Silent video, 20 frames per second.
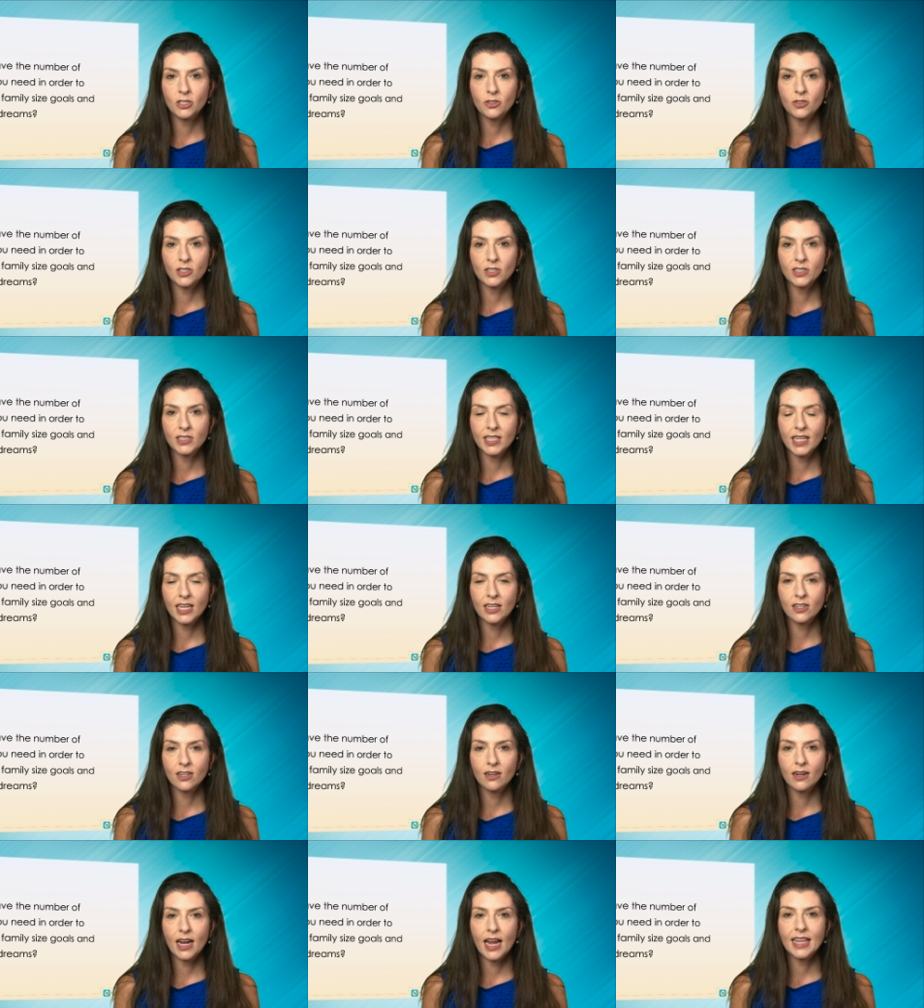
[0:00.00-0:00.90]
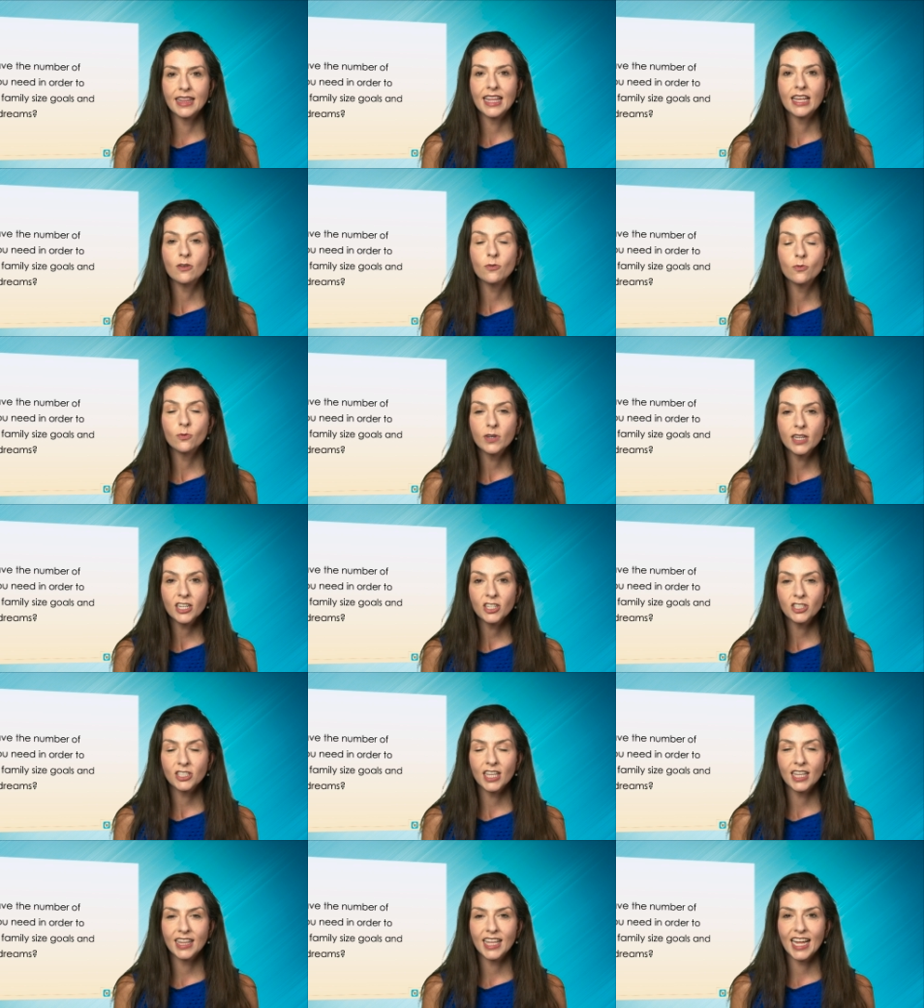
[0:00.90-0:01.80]
2 years later and they
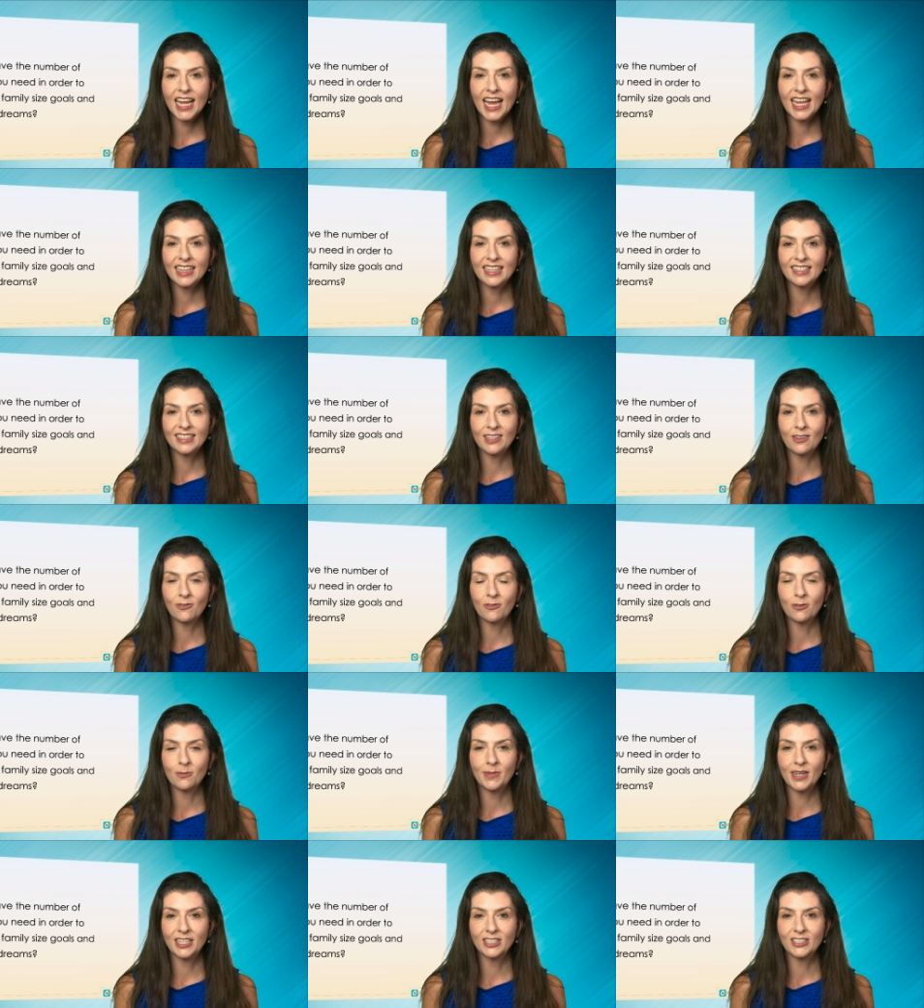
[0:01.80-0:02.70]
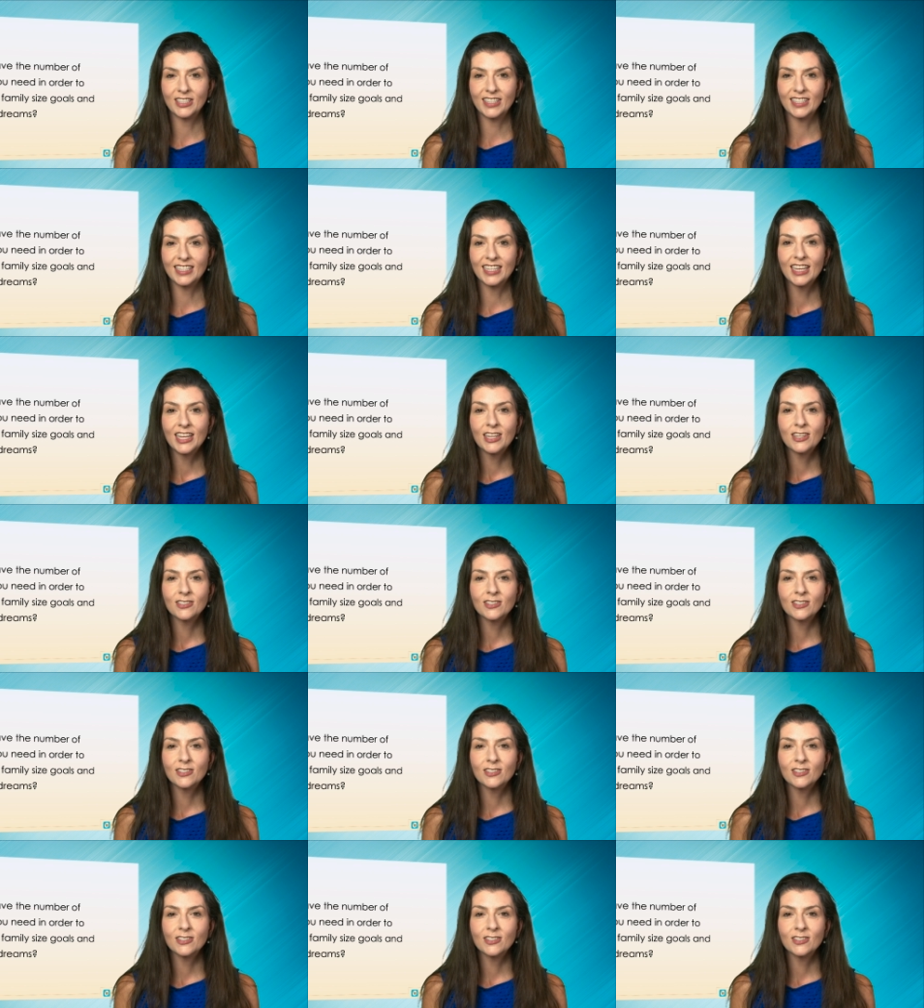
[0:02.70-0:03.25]
wish that they had this information.